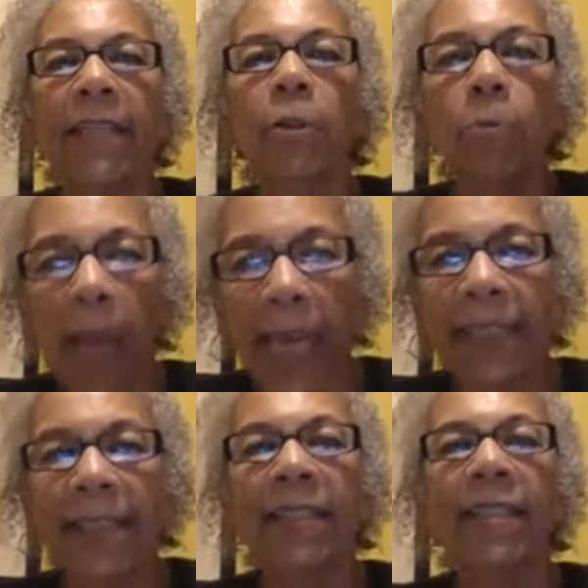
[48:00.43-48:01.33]
as
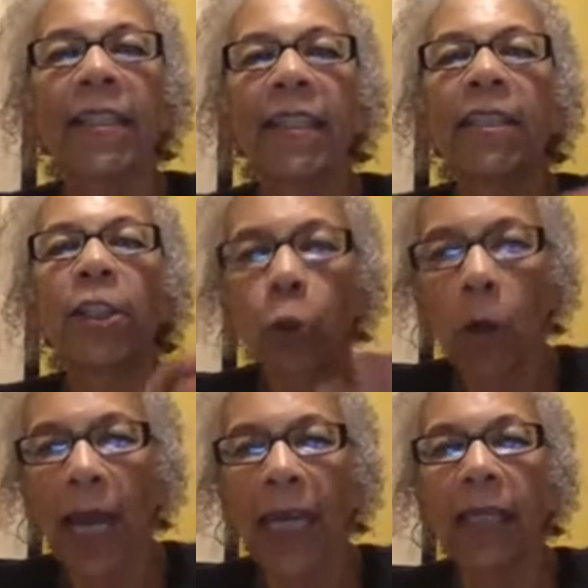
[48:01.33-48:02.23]
arrest,
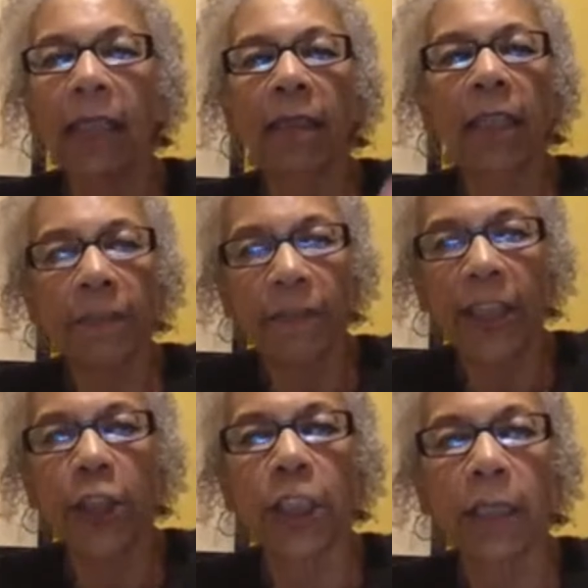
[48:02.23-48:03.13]
trial,
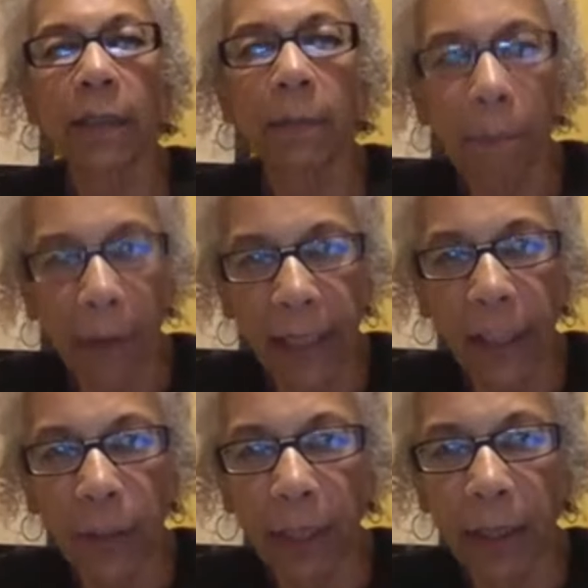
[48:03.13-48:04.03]
conviction,
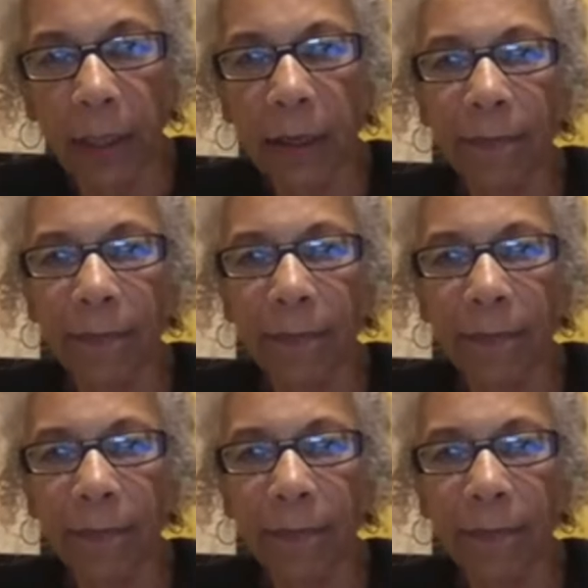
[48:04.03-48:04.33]
punishment.